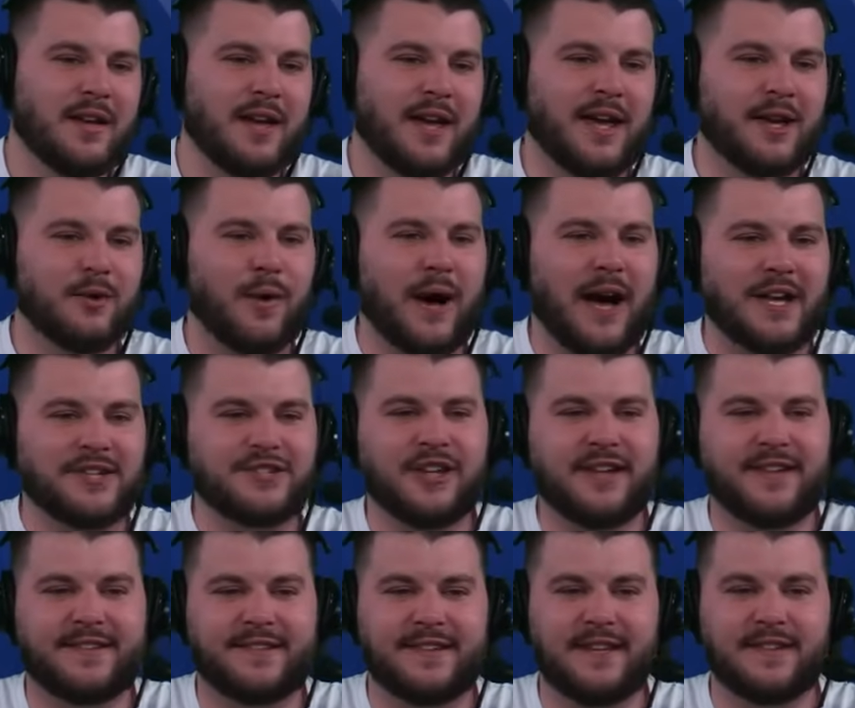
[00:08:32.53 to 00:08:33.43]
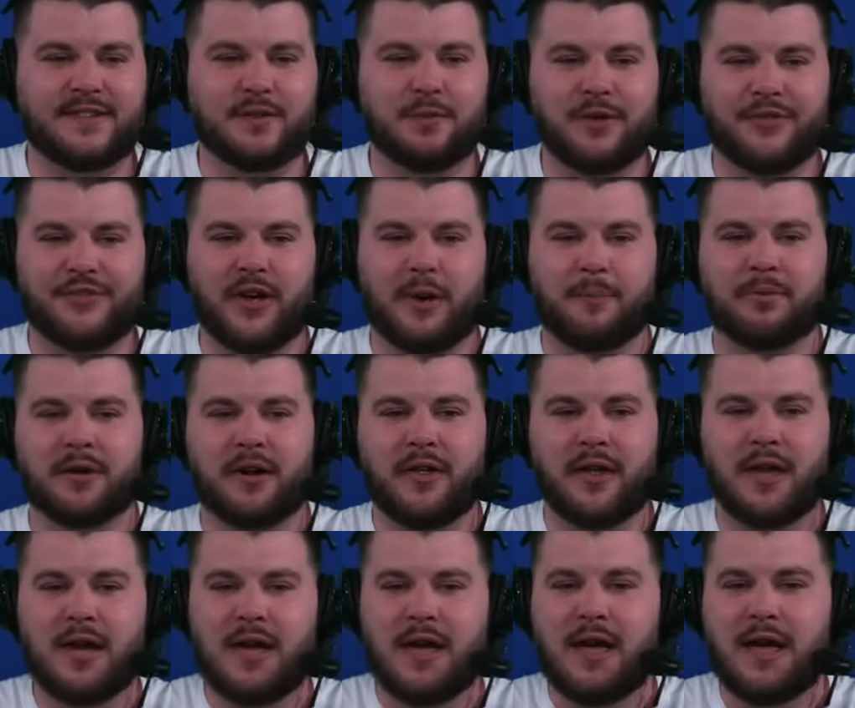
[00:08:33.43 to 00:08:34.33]
NYG season. What's up,
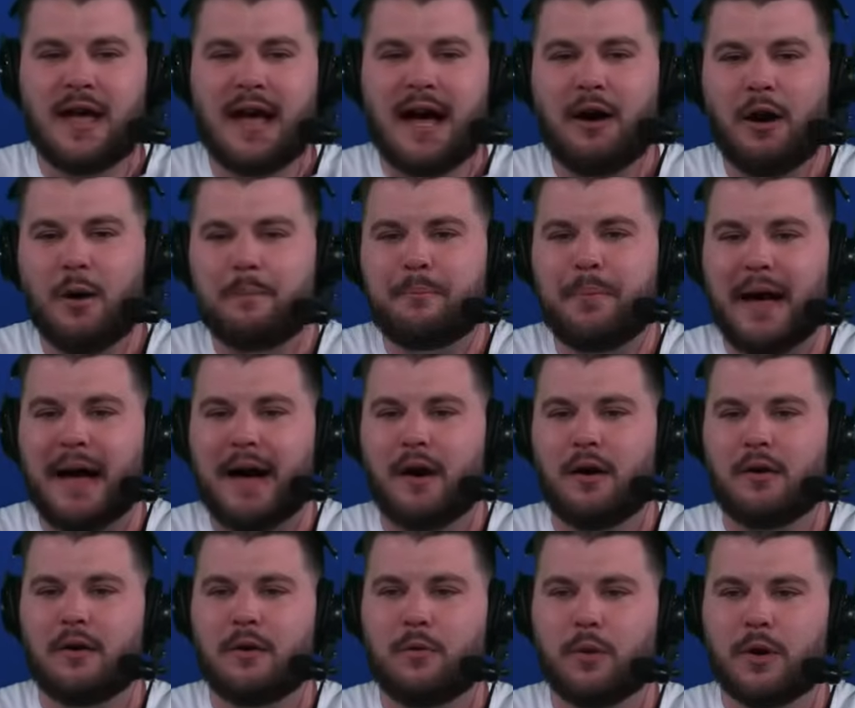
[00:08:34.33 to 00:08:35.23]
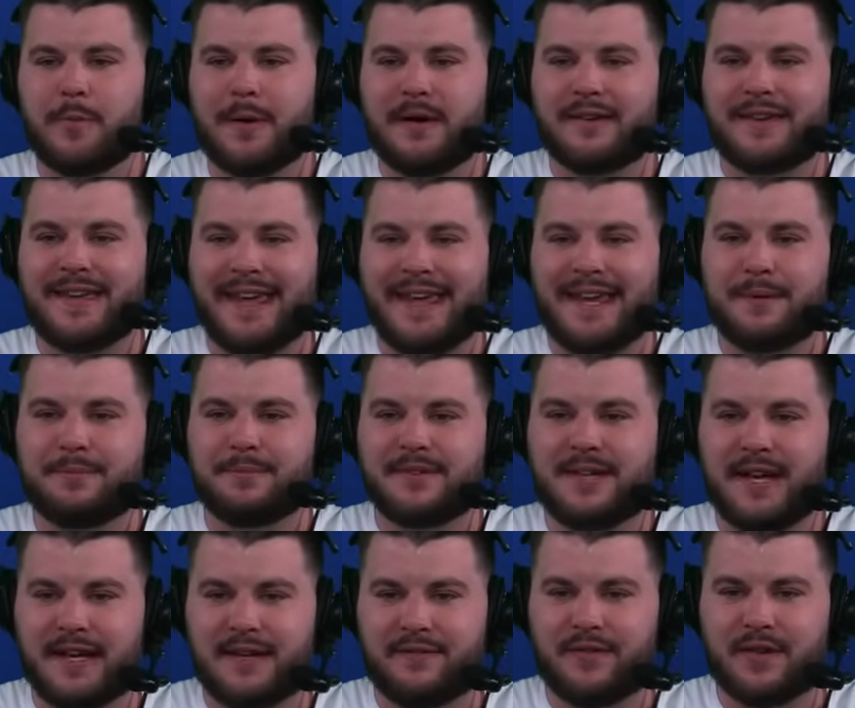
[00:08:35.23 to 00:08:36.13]
brother? What about Gabe
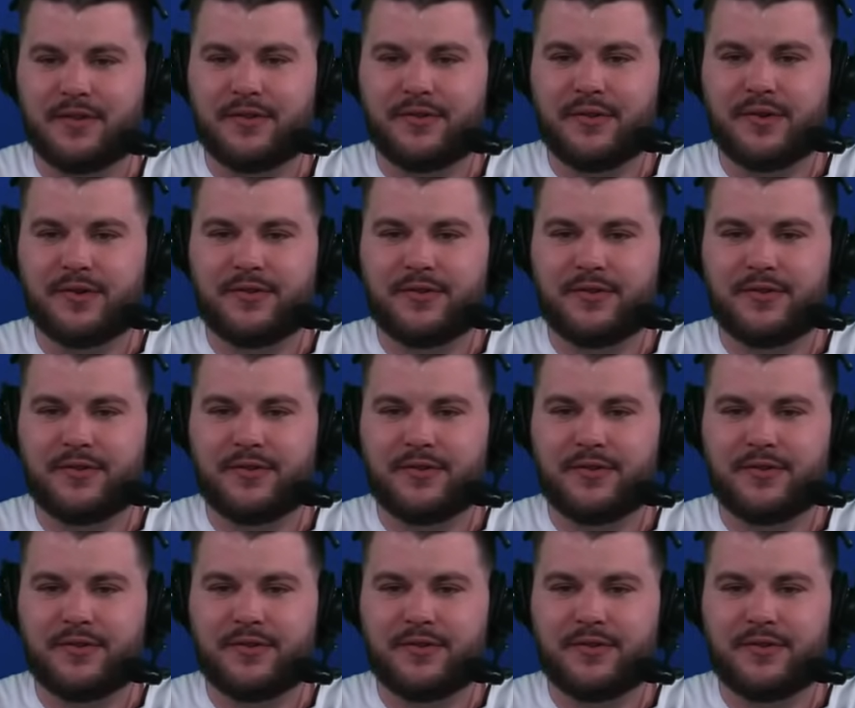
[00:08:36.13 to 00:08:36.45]
Davis?